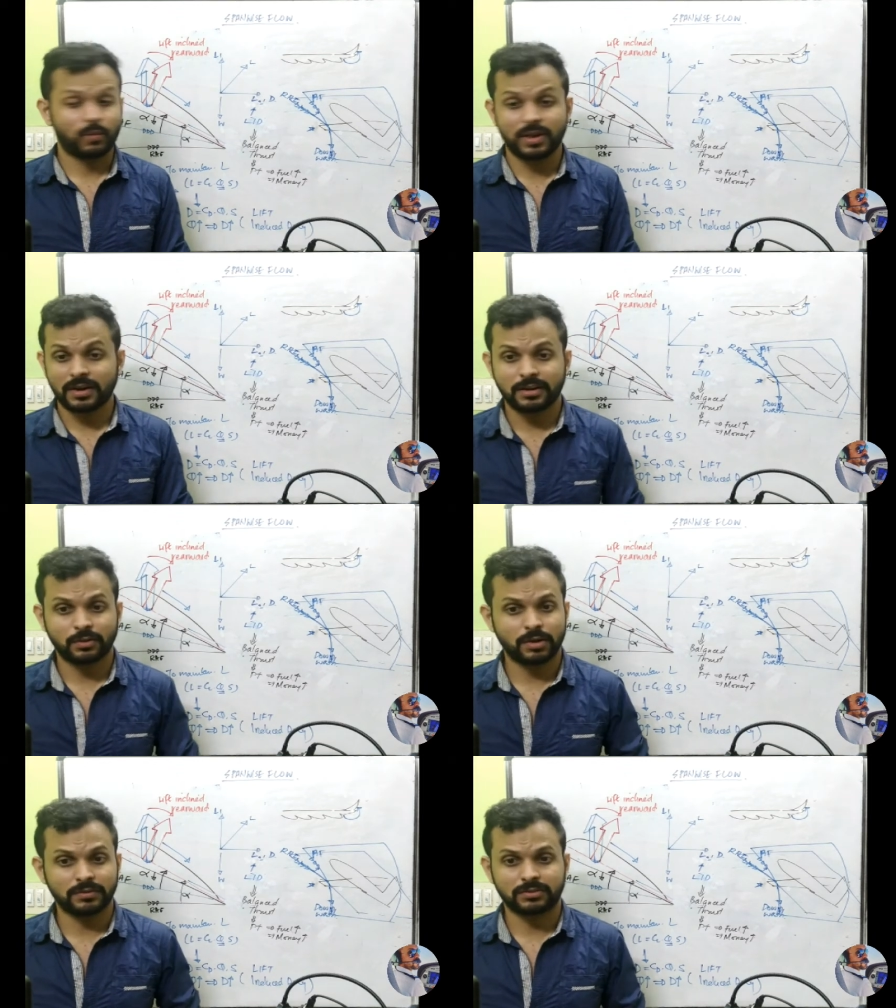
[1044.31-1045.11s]
Winglet is
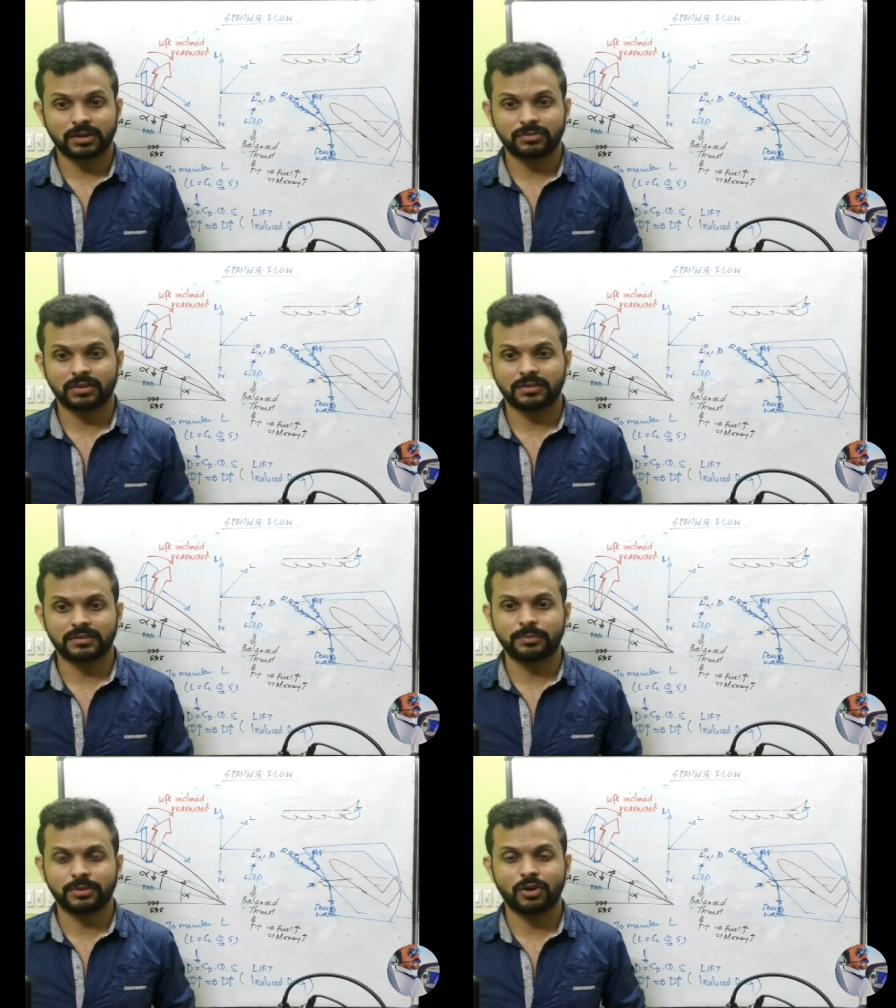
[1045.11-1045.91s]
one of the structures. There's
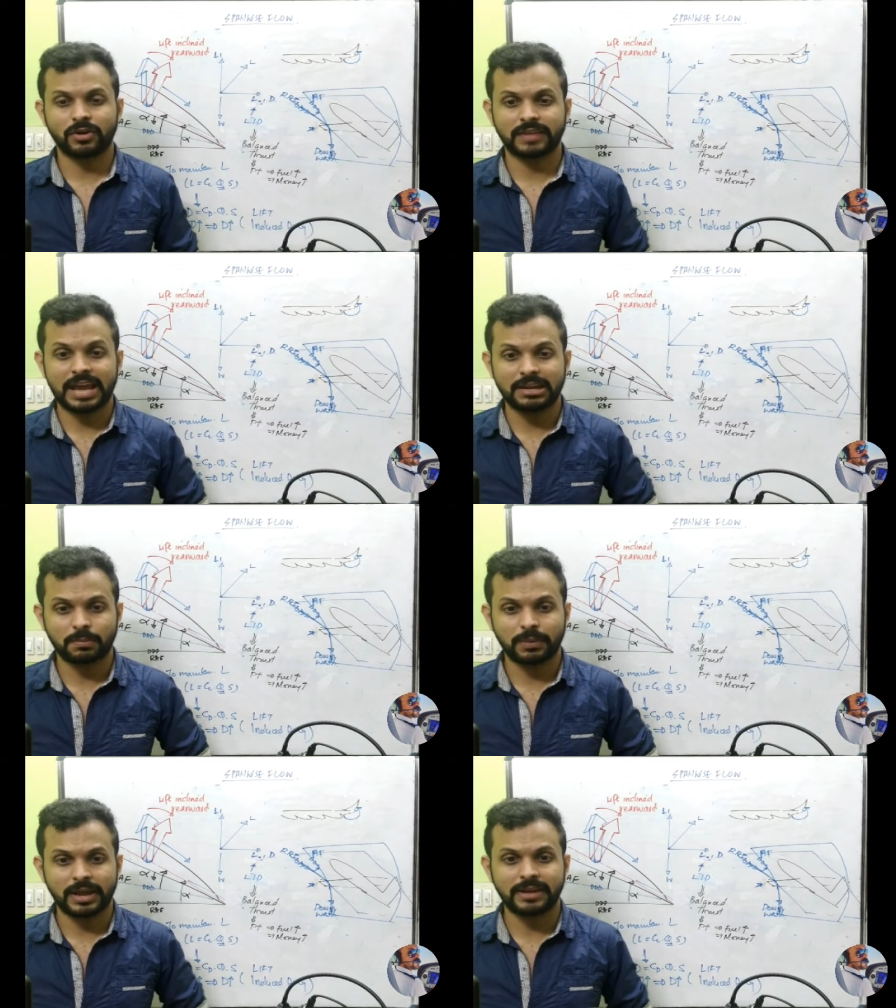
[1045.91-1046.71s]
something called as
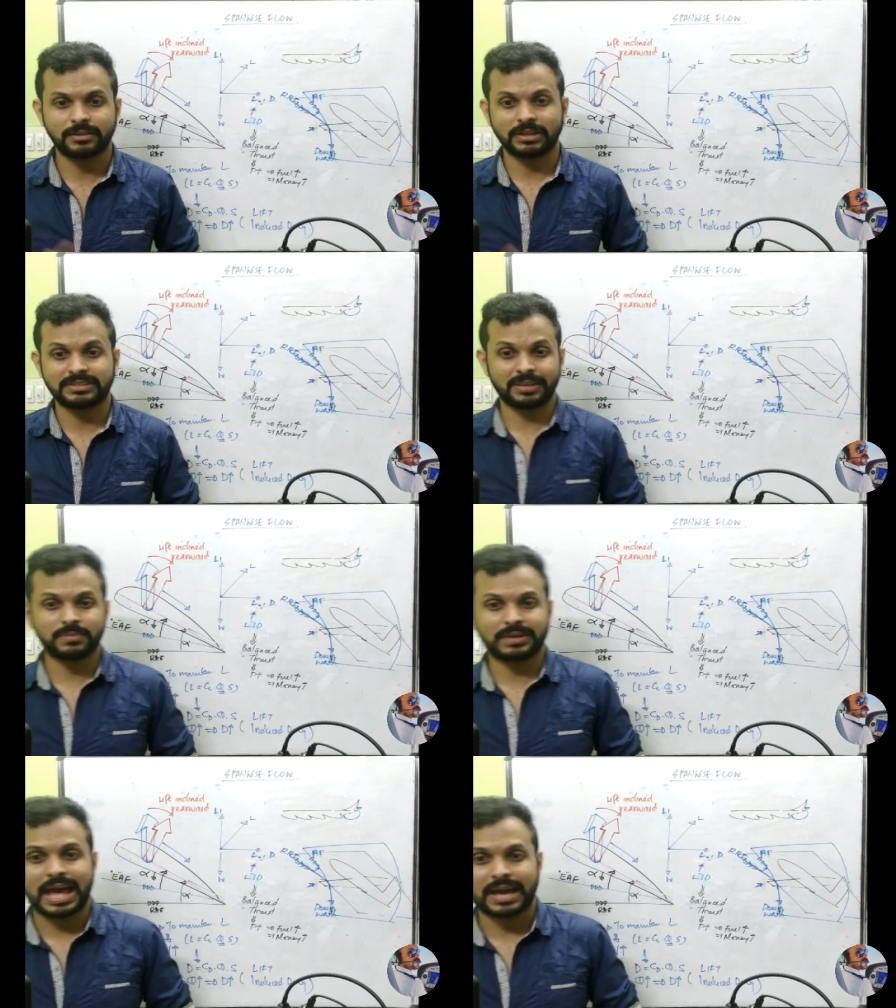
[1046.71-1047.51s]
end plates,
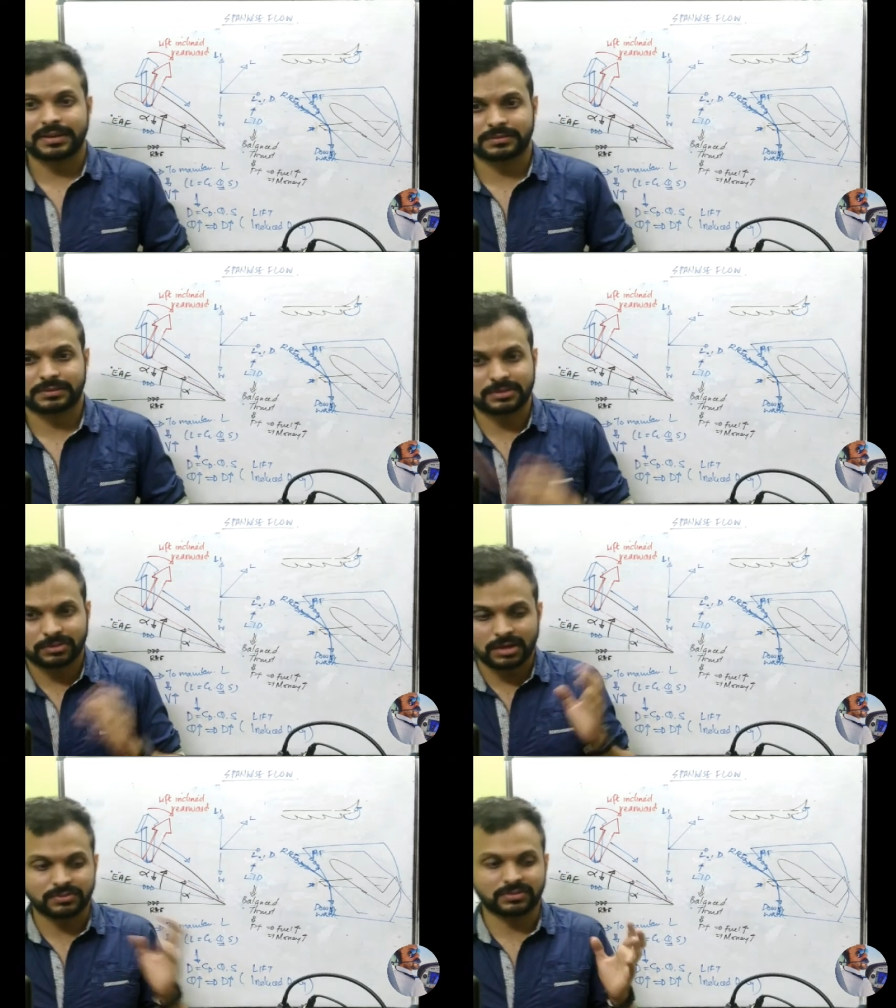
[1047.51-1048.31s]
tip tanks. Such
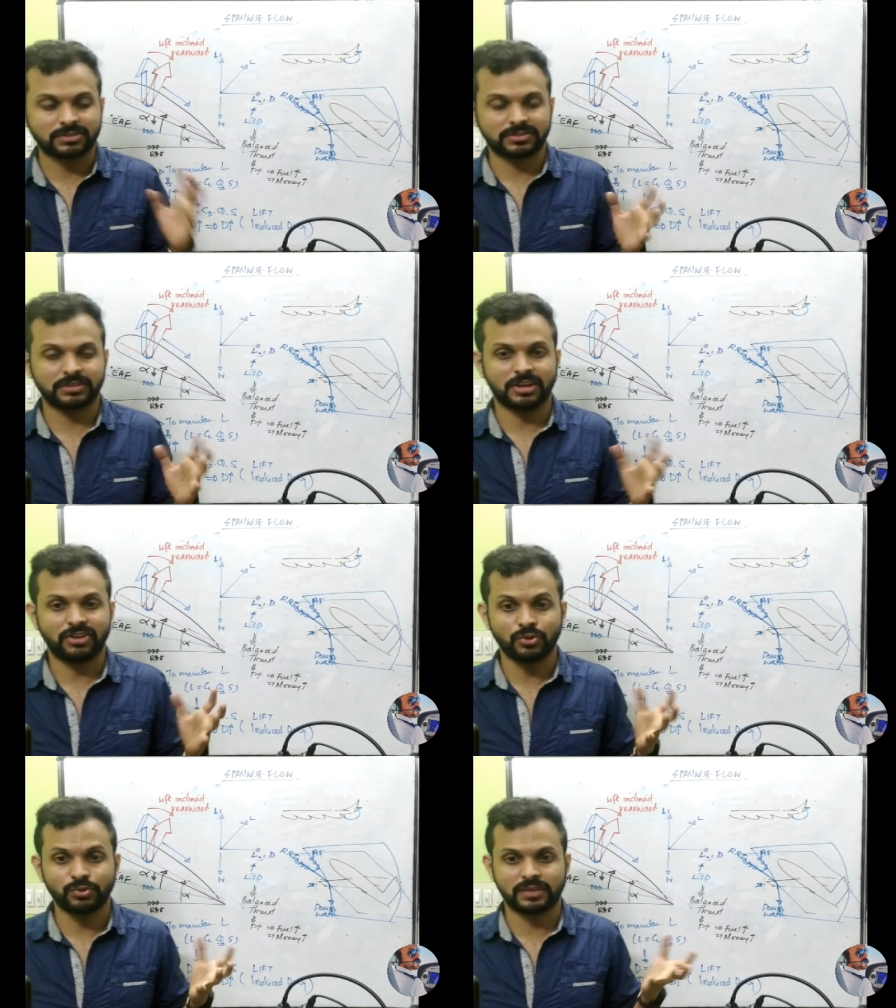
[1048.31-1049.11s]
kind of structures are
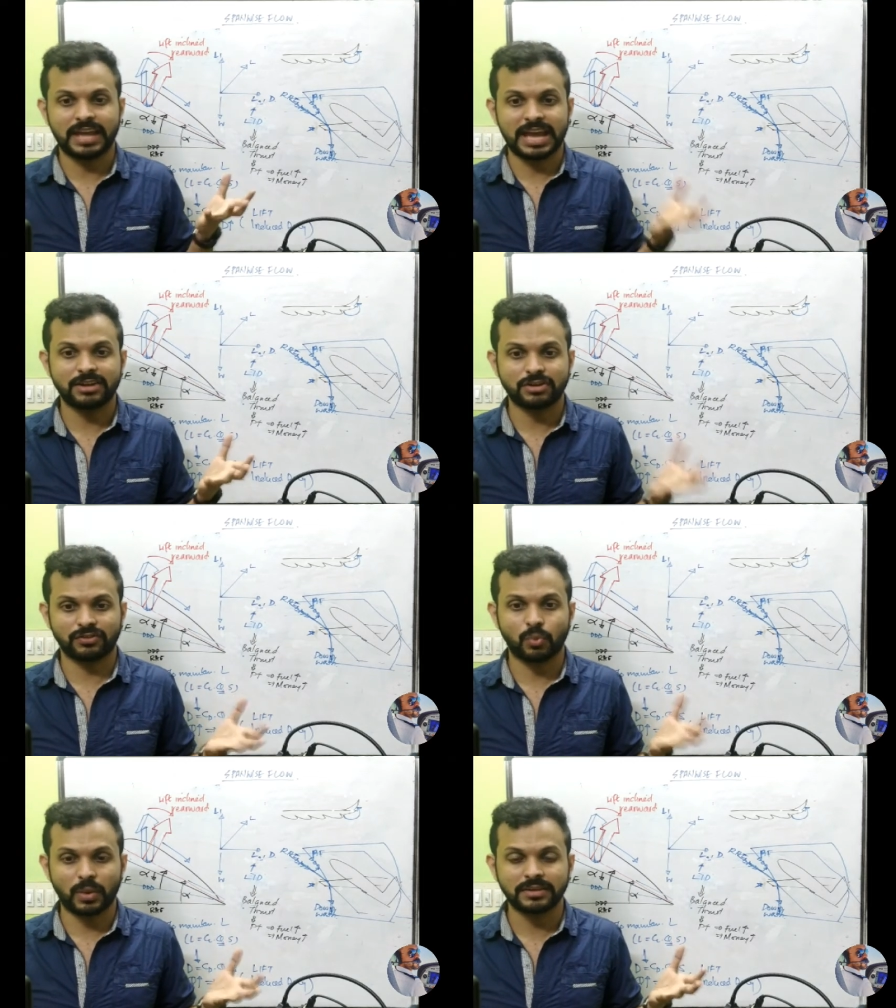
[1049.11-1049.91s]
used at the end of
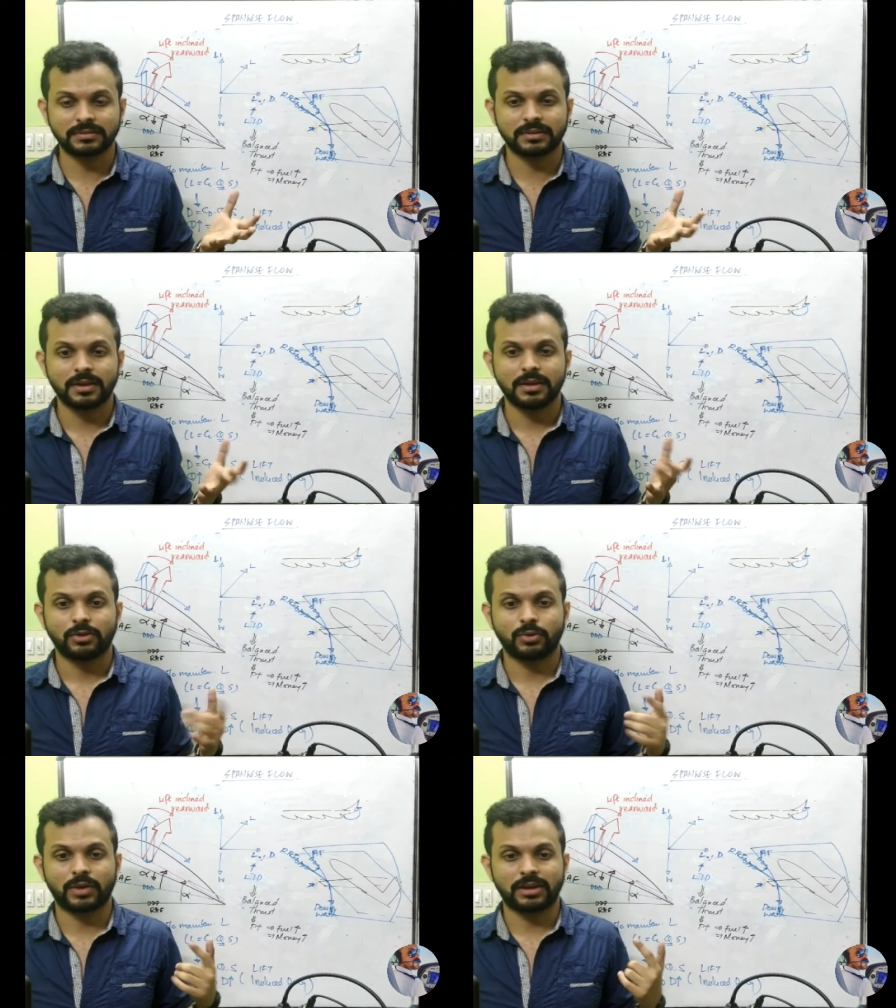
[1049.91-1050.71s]
the wings
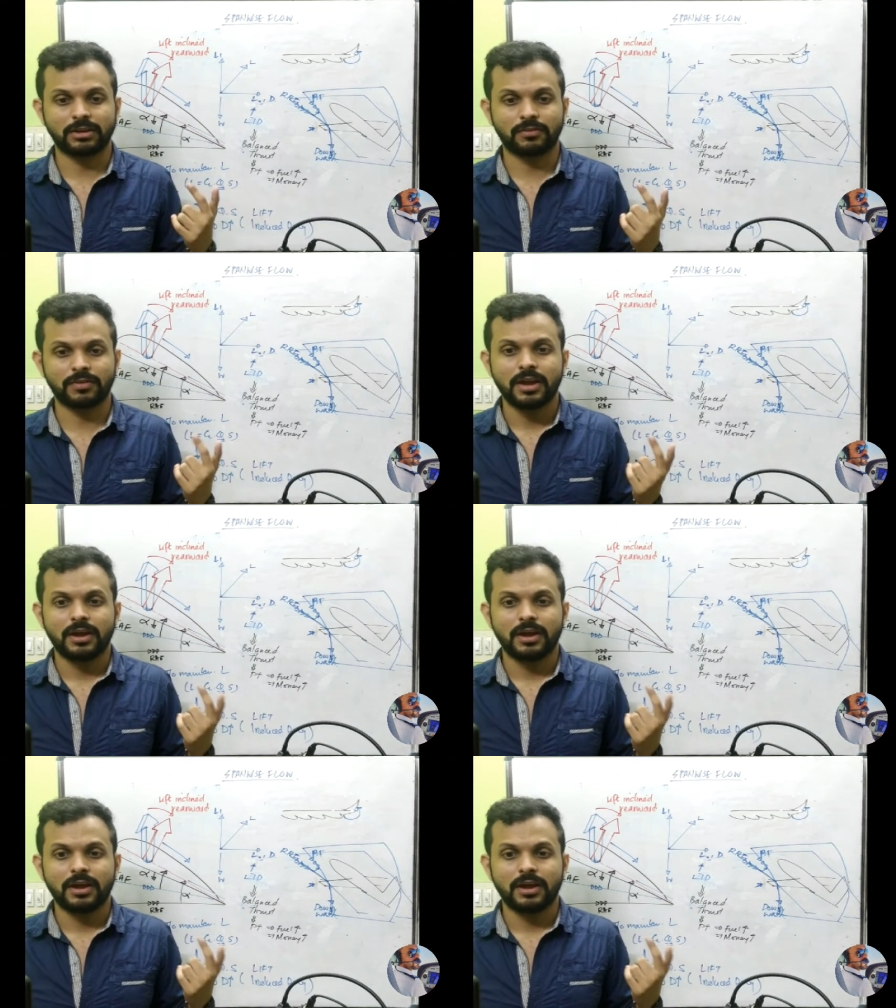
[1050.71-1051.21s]
to kind of.